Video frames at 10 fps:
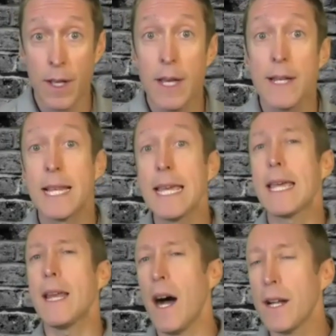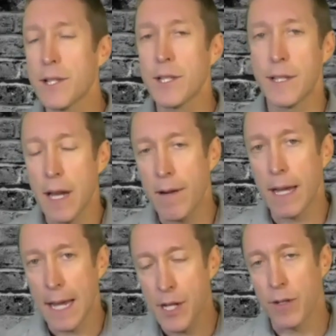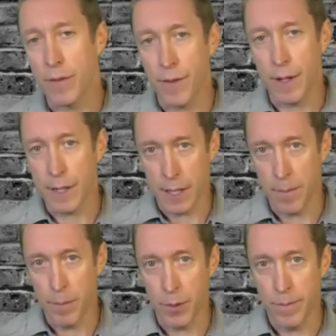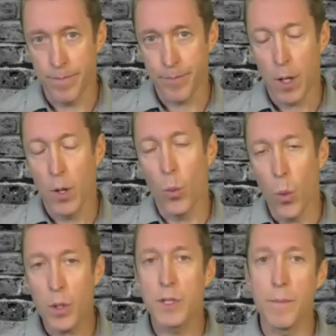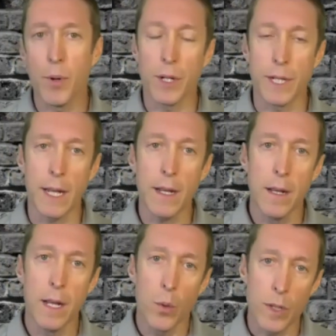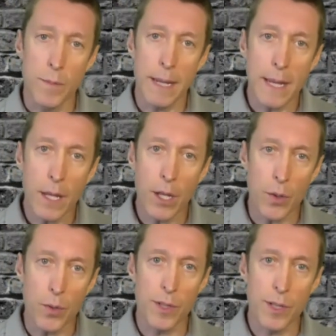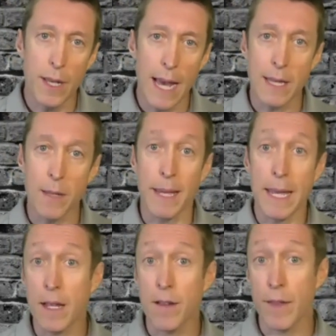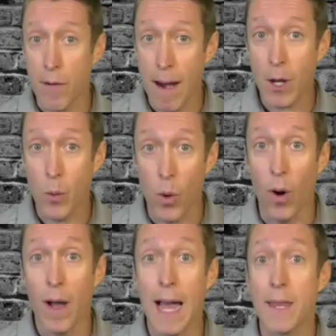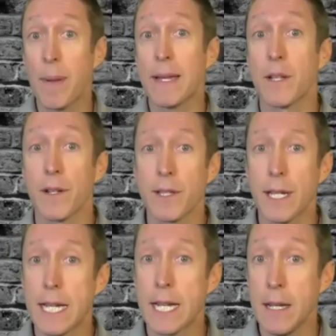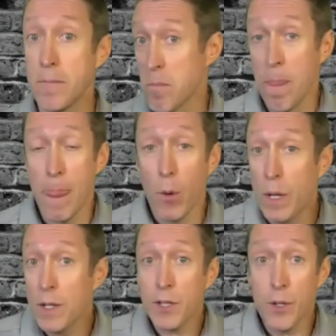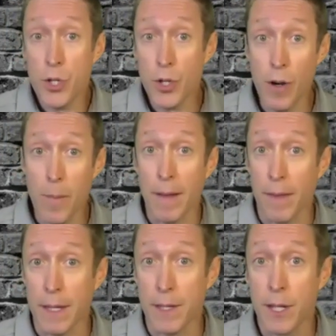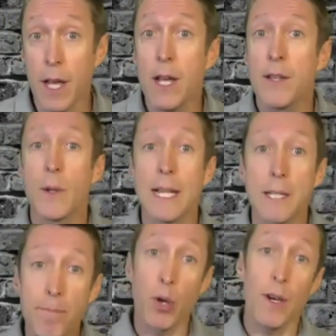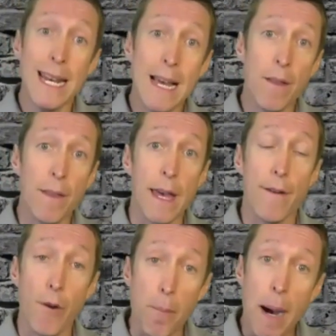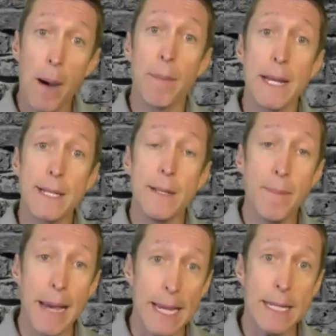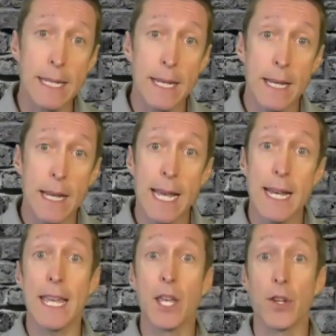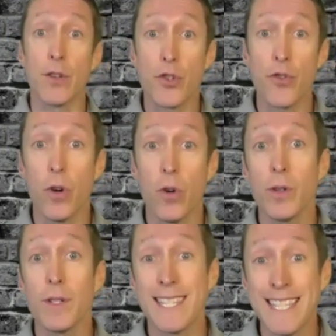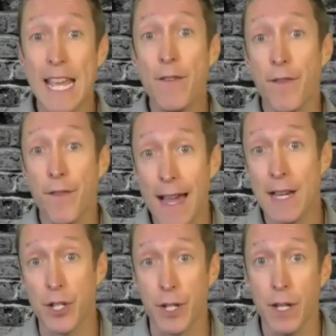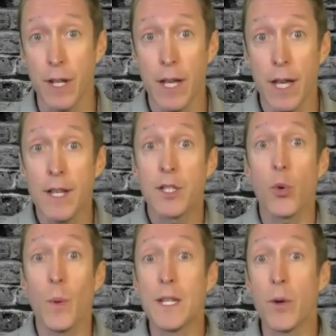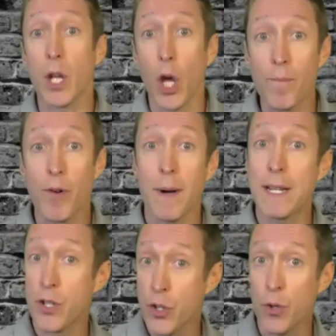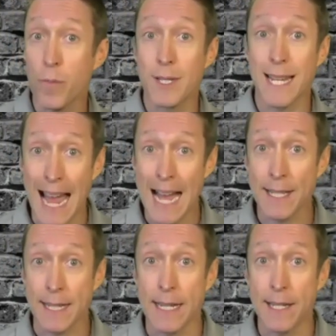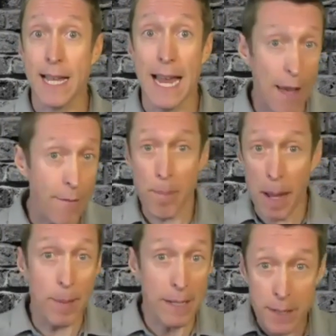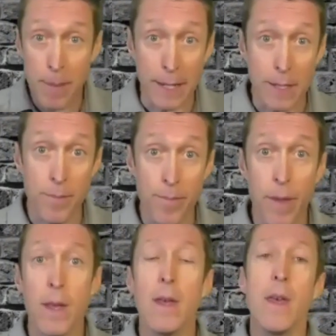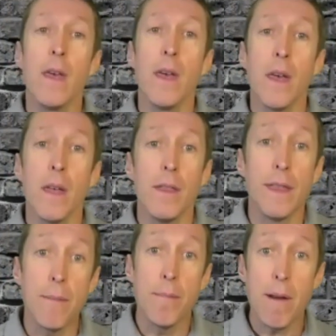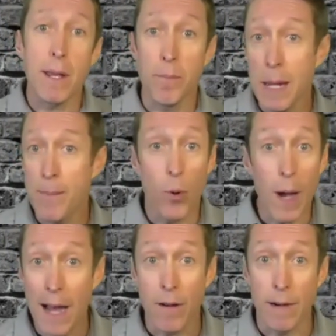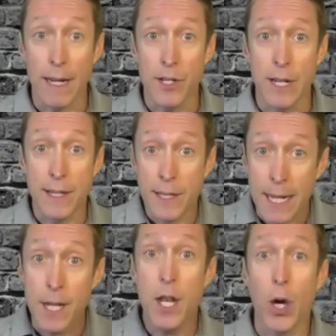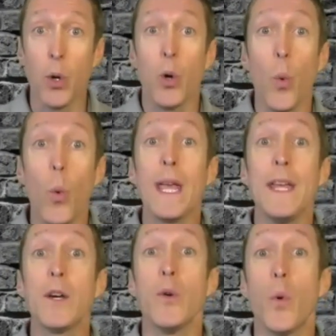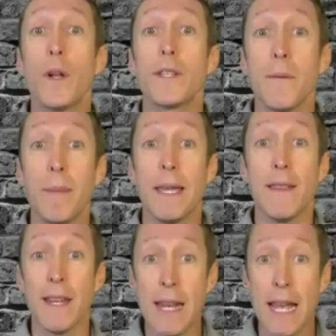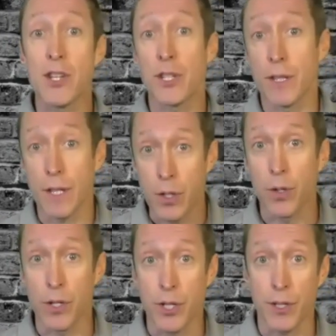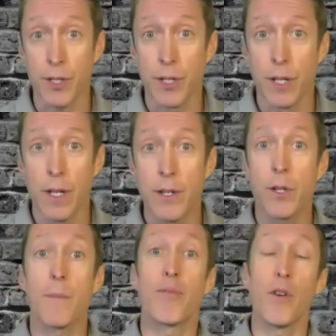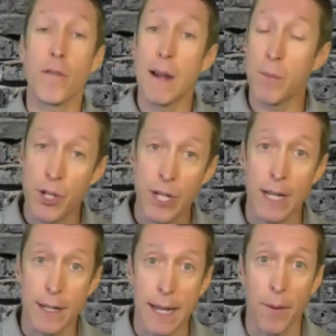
Take enhanced interrogation, for example. Waterboarding was being used at the beginning of the Iraq War, and the Pentagon said, we're not so sure about this, so let's put it out there for public debate in a controlled, safe fashion so we don't compromise troops and assets and have a public debate. The American people were outraged and said, no, we don't want to be the nation that tortures. So the program was shut down.